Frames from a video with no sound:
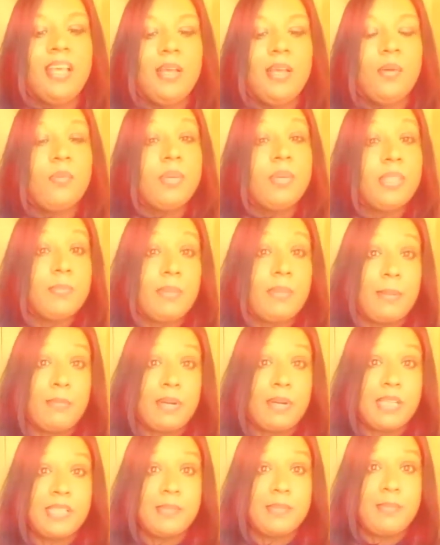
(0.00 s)
With my
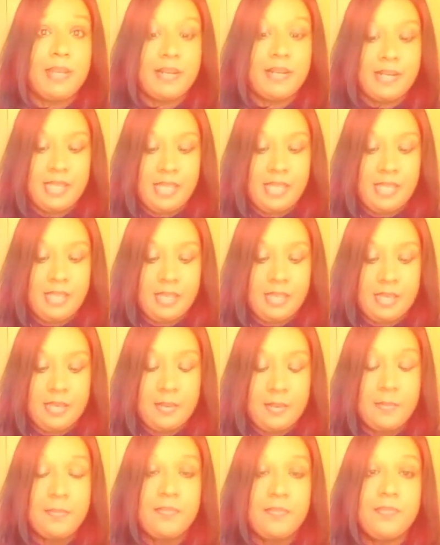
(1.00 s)
prosperity
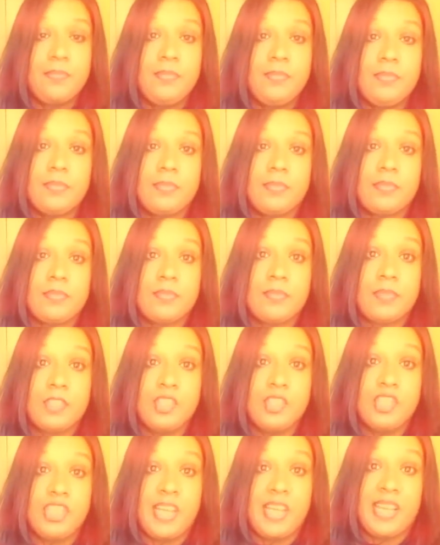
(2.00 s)

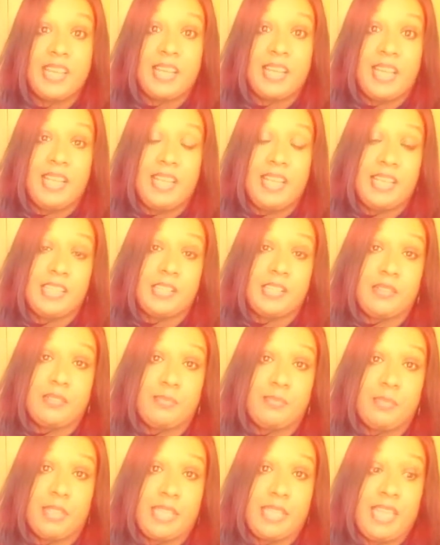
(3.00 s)
check, I like to
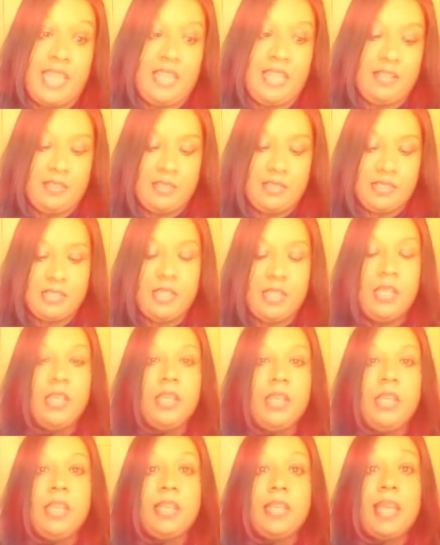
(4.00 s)
put candles.
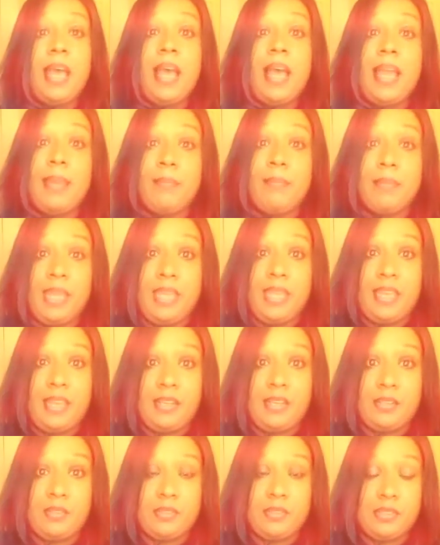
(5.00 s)
Now, I make
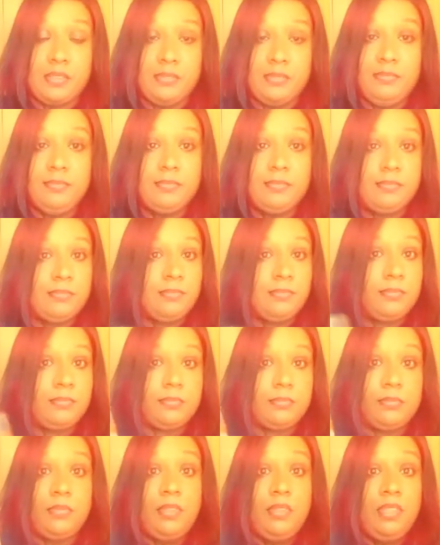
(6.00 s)
candles.
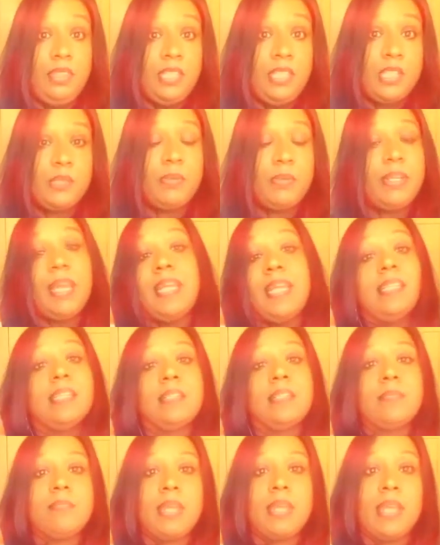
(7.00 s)
This one I
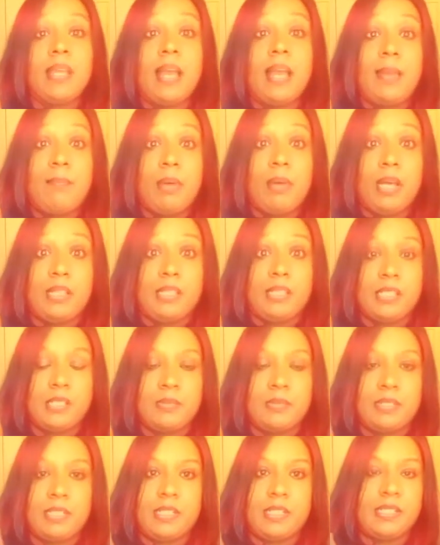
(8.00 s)
didn't make. I bought
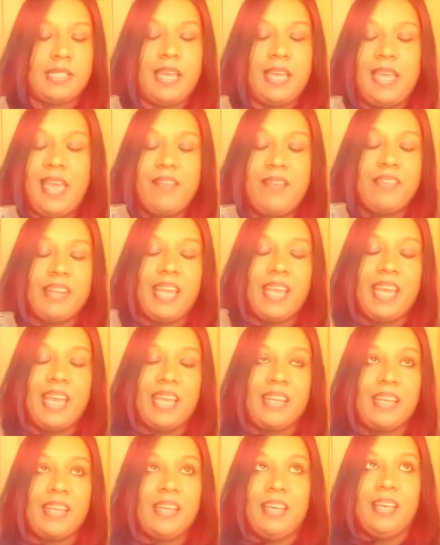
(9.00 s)
this one because I
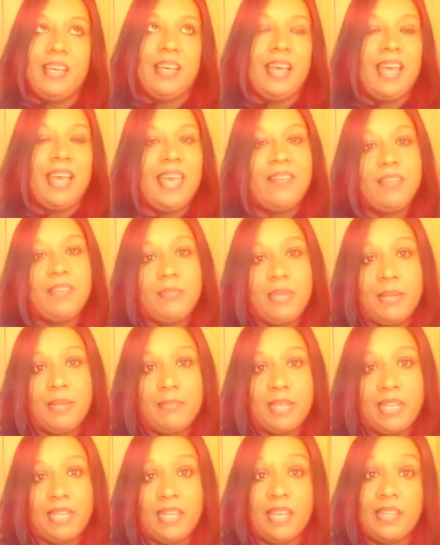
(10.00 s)
haven't made
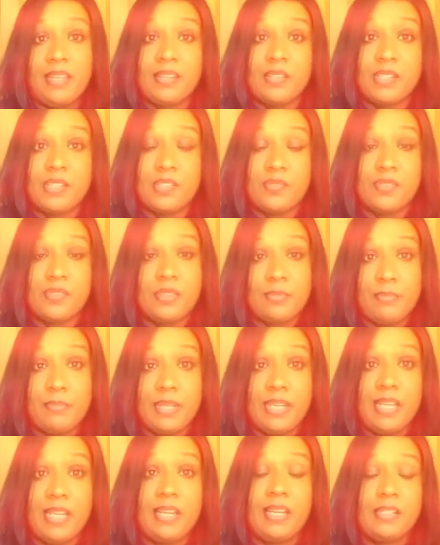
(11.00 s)
my candles for a
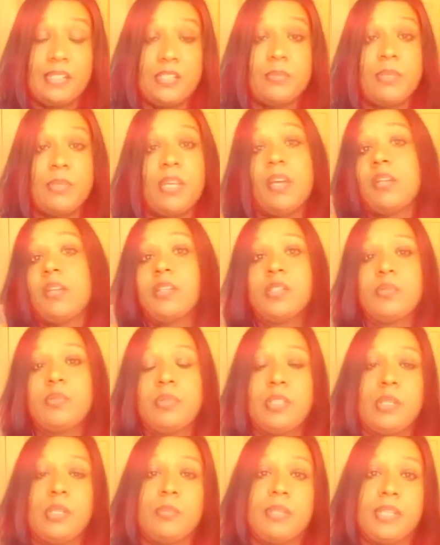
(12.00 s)
minute, to be honest
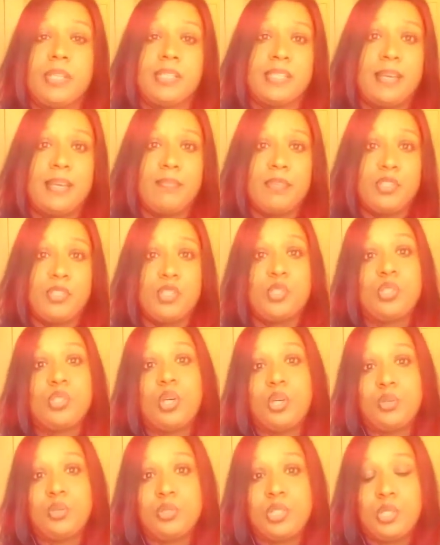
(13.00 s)
with you, because I've been
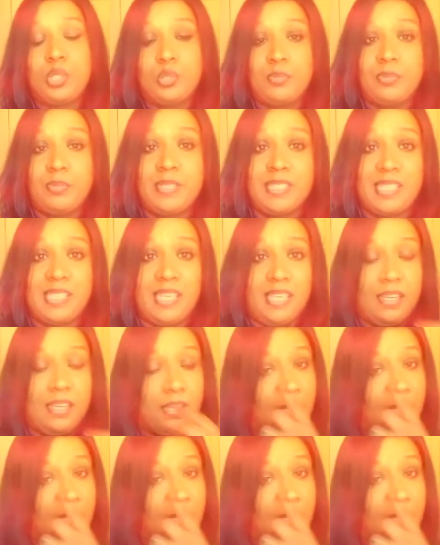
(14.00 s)
so busy